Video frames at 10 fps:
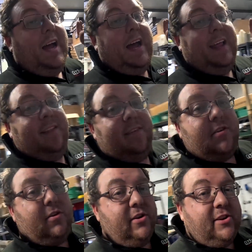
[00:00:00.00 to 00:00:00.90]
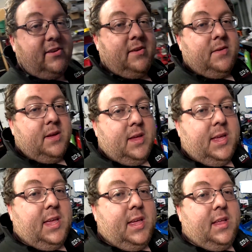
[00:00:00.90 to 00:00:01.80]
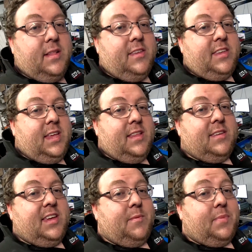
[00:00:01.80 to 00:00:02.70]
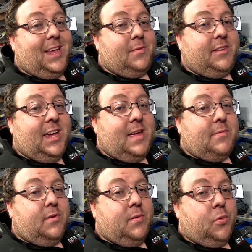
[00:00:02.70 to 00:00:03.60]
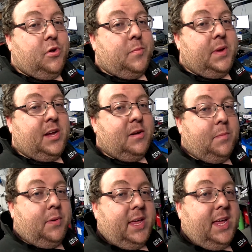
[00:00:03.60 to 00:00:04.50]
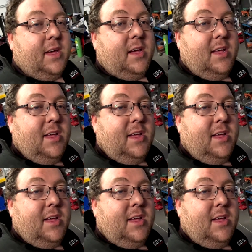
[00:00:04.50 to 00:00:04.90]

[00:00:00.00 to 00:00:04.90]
And of course, the CNC plasma table wouldn't be complete